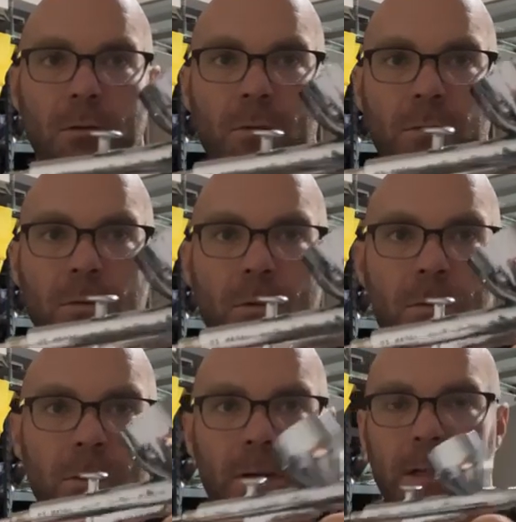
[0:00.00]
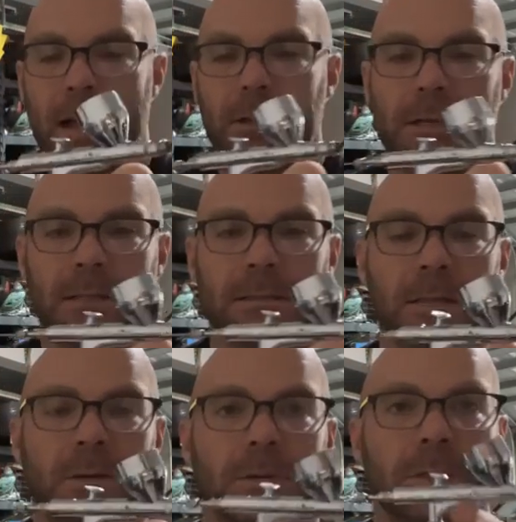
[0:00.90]
for, and how you can
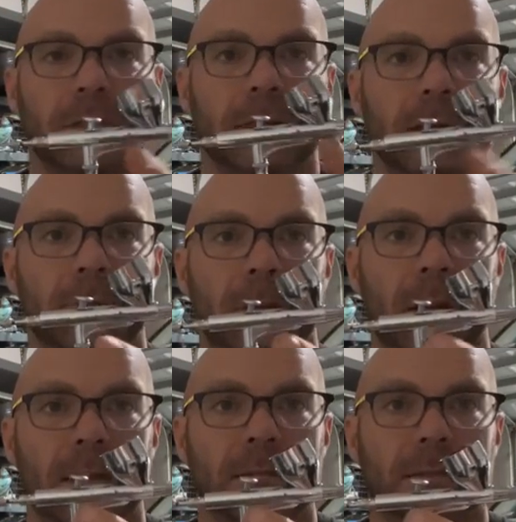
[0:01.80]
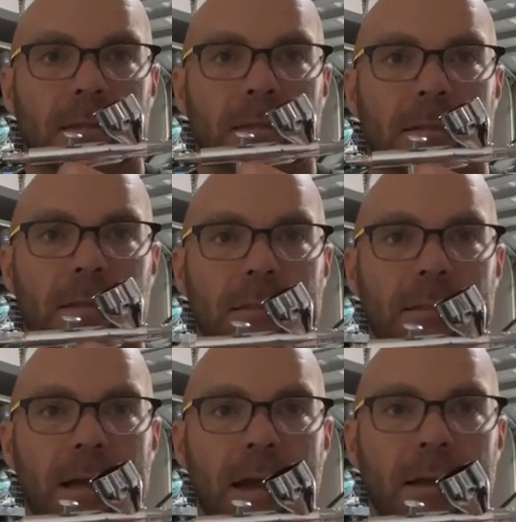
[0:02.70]
distinguish the plus is this
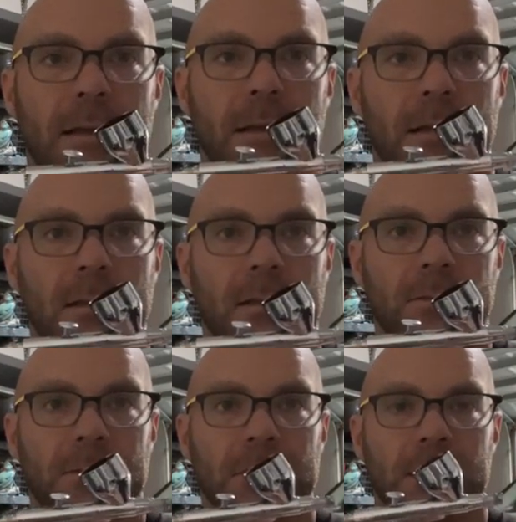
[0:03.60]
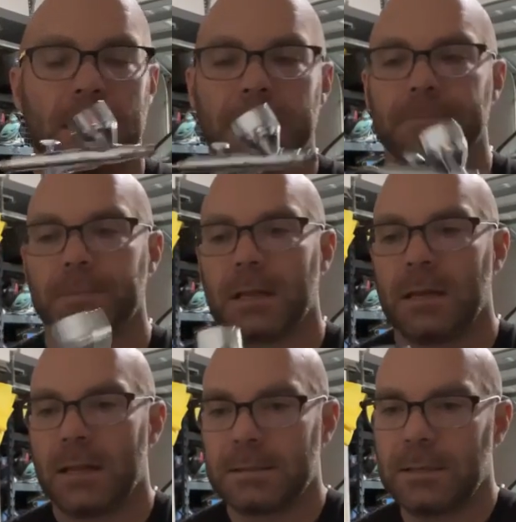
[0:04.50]
guy. So you see that?
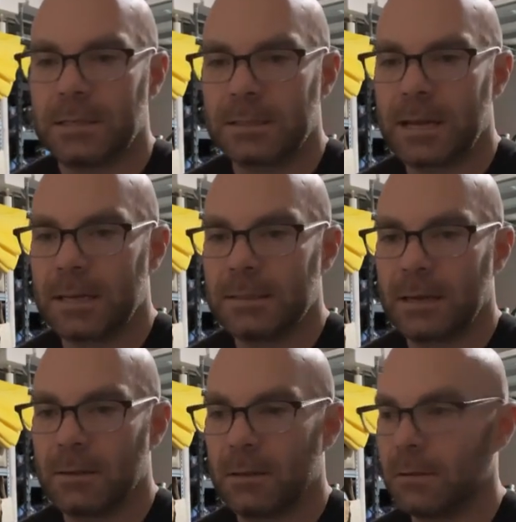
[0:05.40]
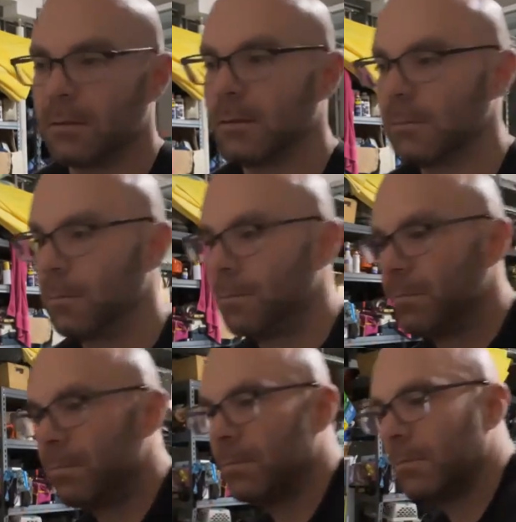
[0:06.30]
That's how you can kind of tell the, the
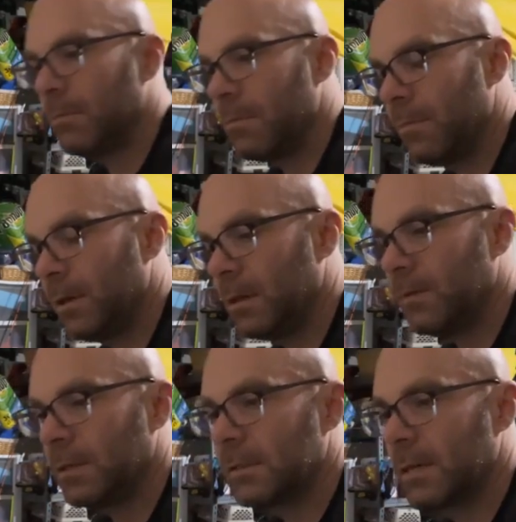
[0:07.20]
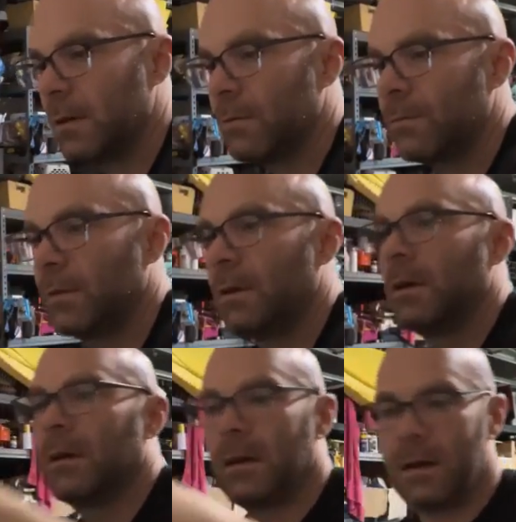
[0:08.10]
deal of itself.
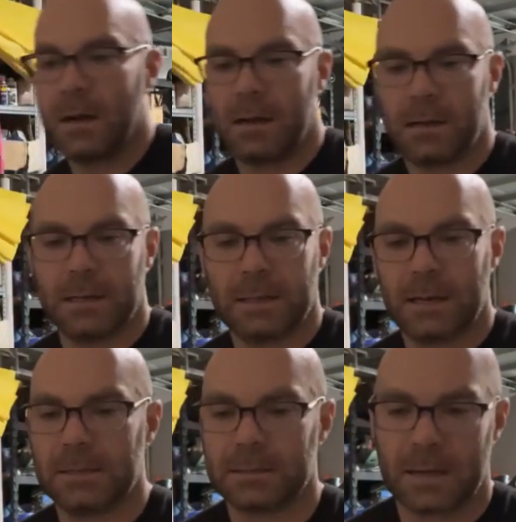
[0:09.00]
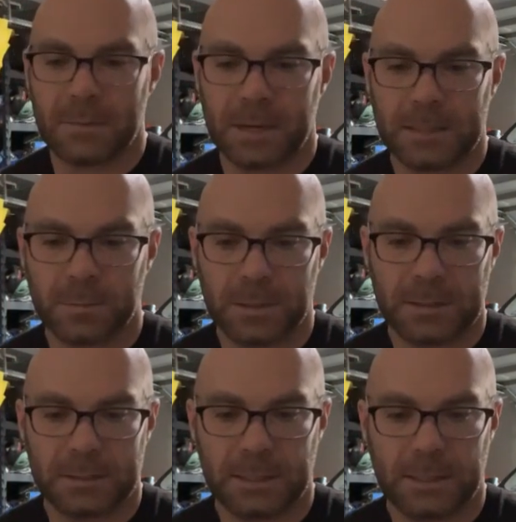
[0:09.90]
Uh, and then I just got my
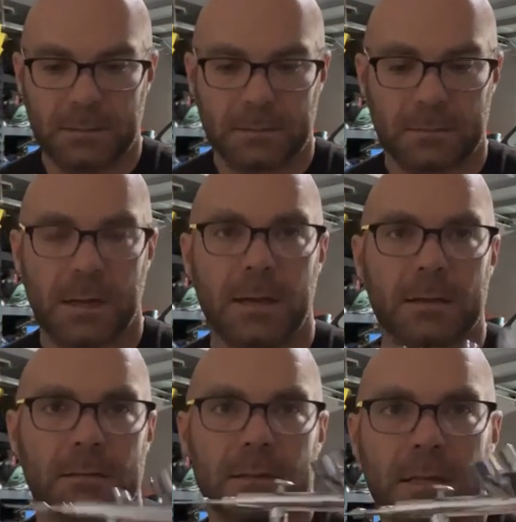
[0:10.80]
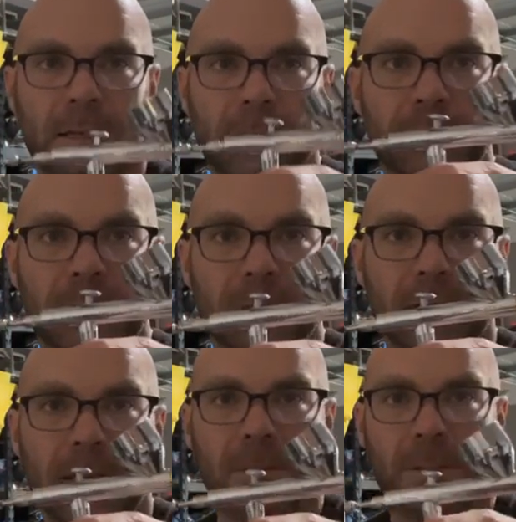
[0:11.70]
HPC, my Eclipse
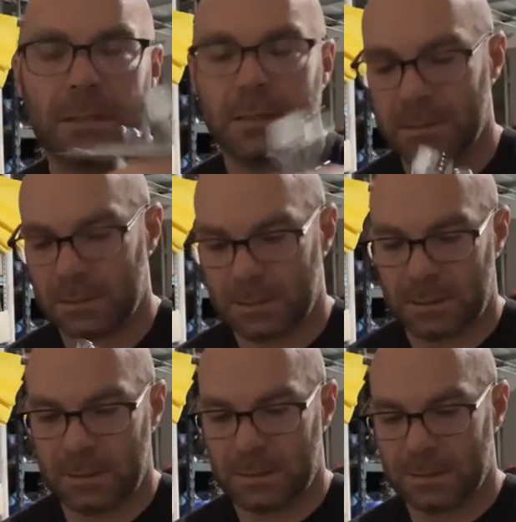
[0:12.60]
HPC,